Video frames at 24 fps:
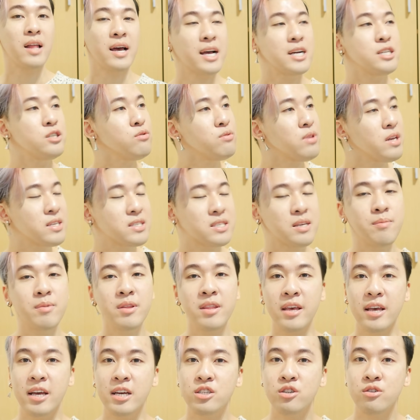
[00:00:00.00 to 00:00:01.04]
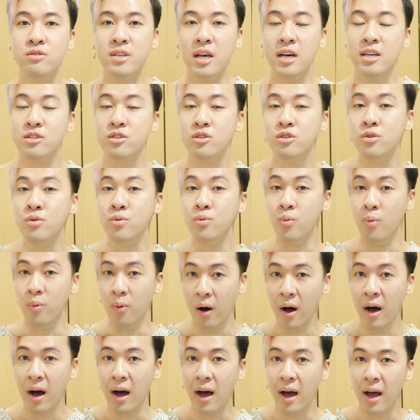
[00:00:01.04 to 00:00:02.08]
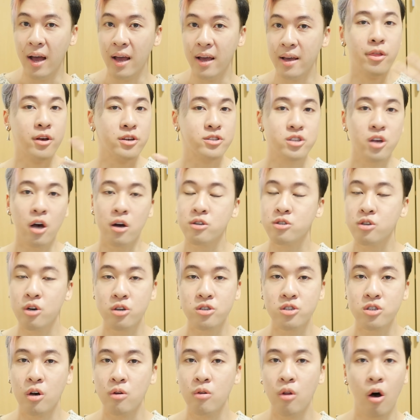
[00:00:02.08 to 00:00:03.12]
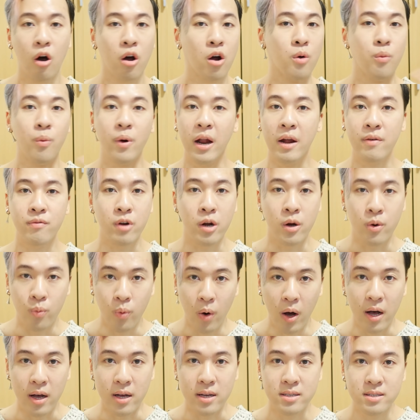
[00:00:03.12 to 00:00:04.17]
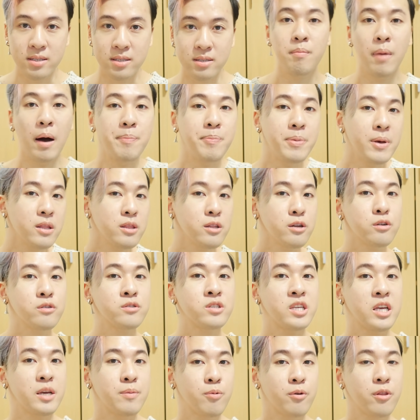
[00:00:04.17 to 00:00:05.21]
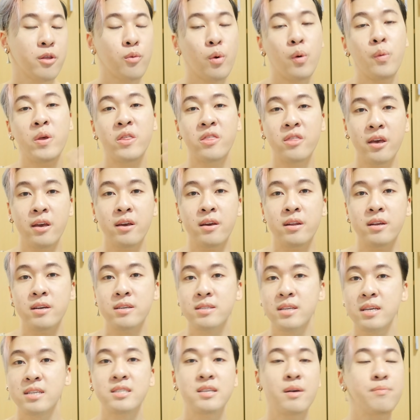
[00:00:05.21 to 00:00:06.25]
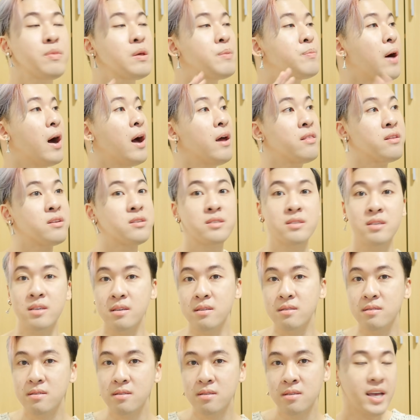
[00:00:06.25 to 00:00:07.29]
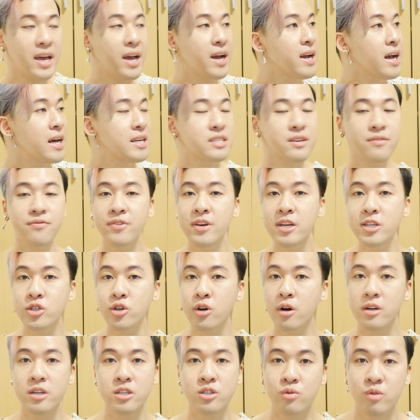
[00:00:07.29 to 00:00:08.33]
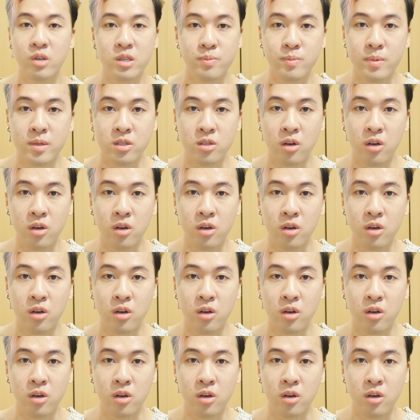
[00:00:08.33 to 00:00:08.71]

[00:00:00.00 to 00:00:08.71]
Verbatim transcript: Like, I do think some of the issues as to why the song took so long or whatever it was might be a little deeper than what we think it is, like something behind the scenes. Taehyung has a feature on his Christmas